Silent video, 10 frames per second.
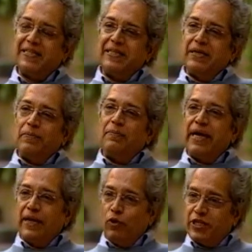by
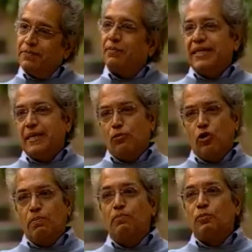the
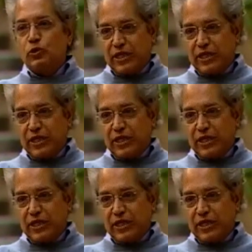Muslim